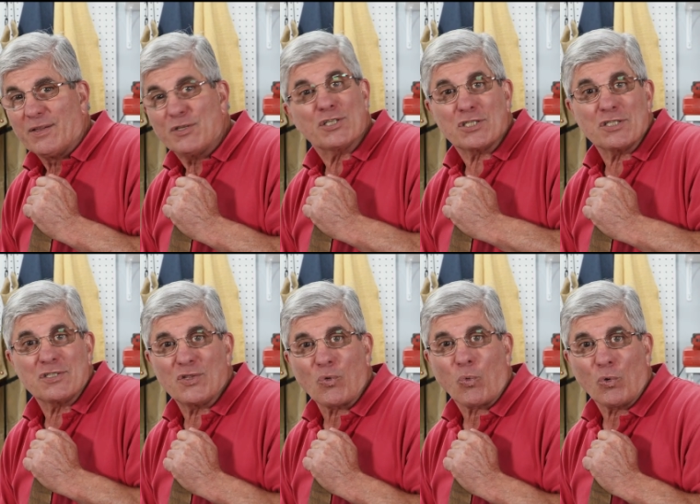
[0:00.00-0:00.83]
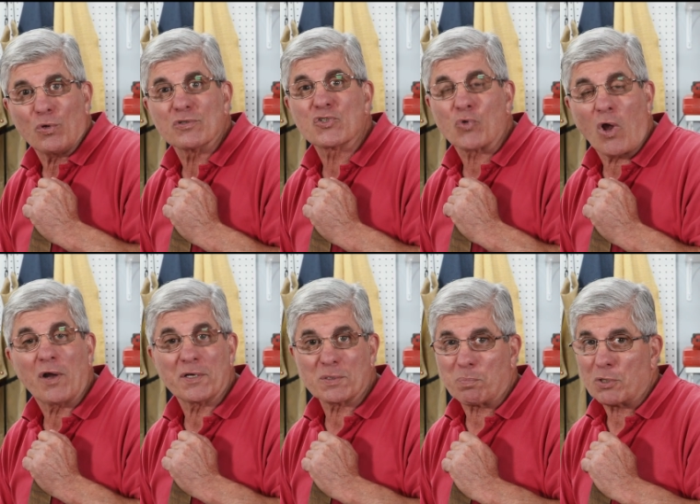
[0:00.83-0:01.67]
This isn't the world's
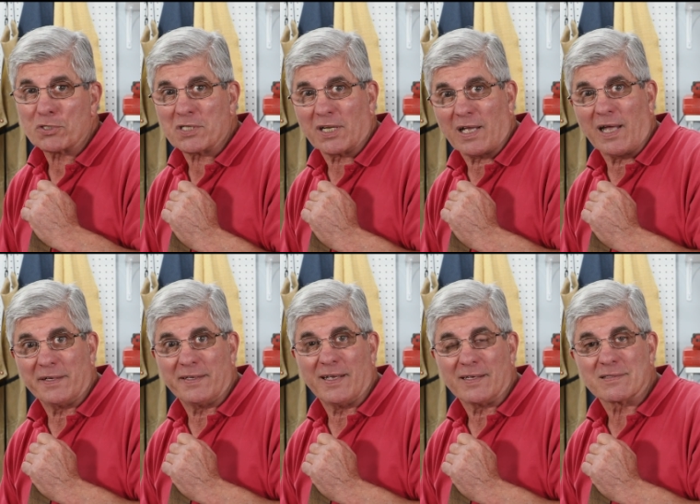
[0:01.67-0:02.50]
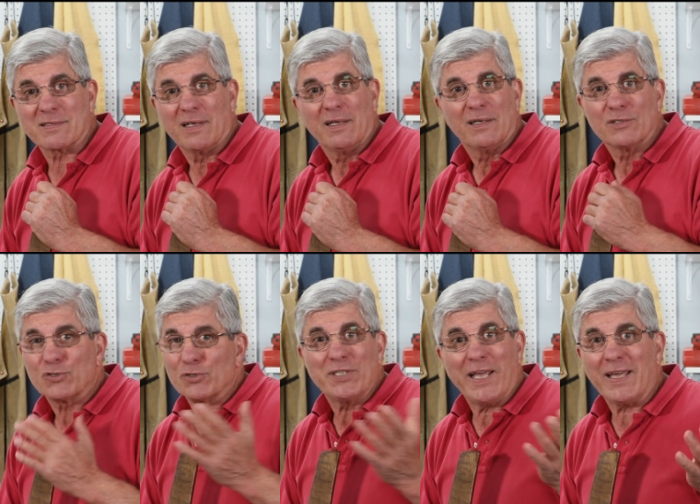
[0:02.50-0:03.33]
strongest person contest,
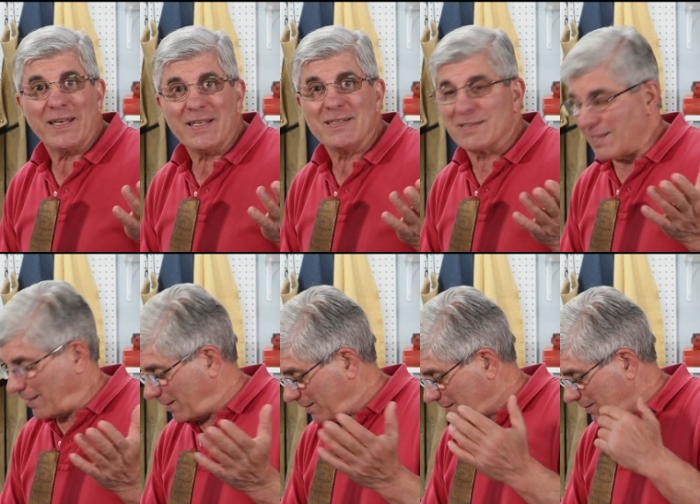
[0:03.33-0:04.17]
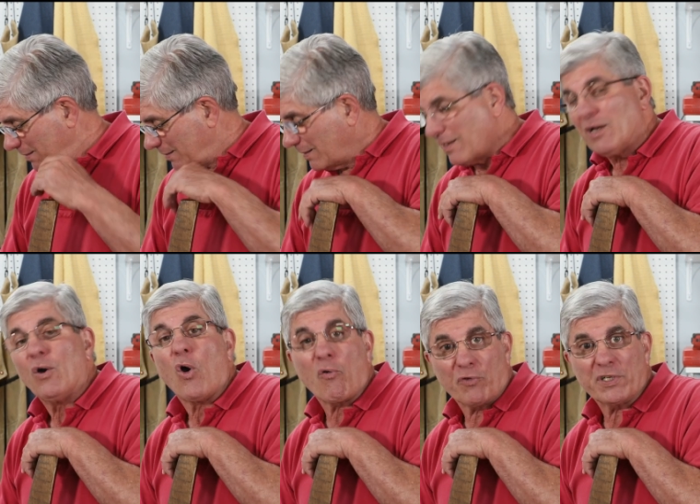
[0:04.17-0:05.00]
so take it easy.
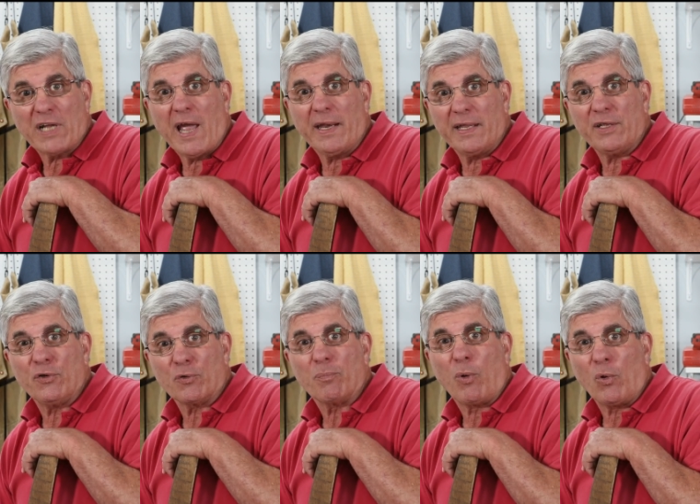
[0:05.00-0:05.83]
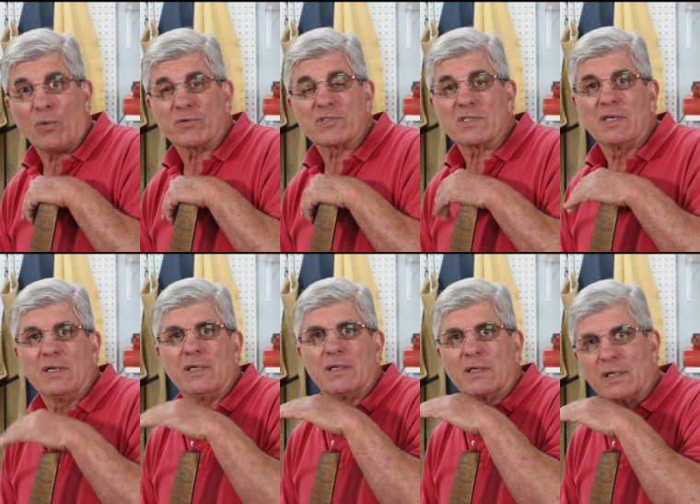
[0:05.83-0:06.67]
Over tightening your bolts
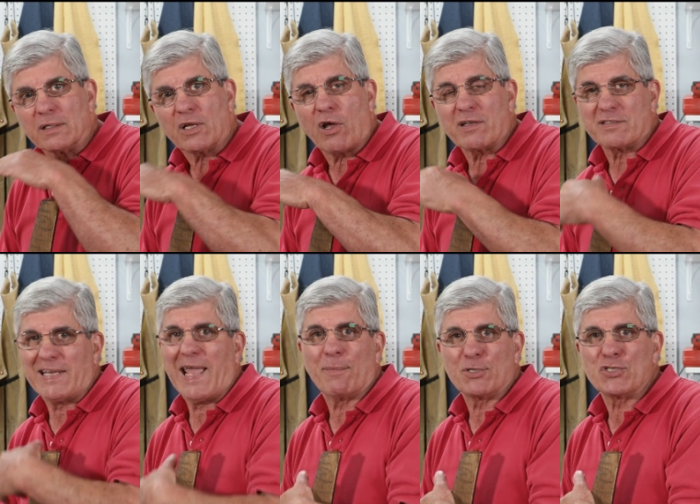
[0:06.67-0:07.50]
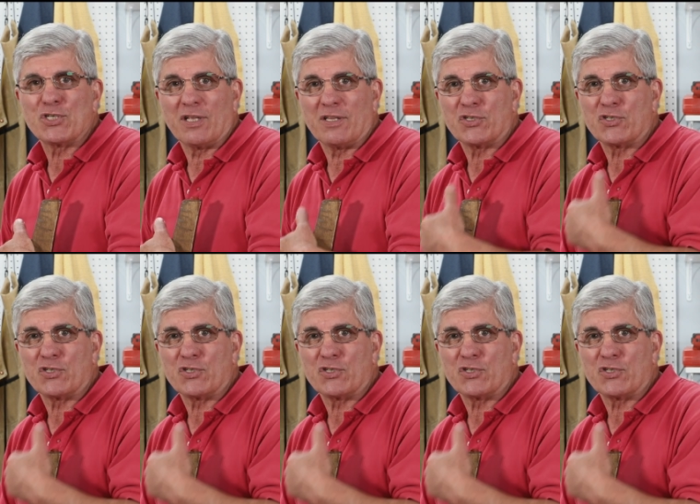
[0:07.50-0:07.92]
can cause damage to the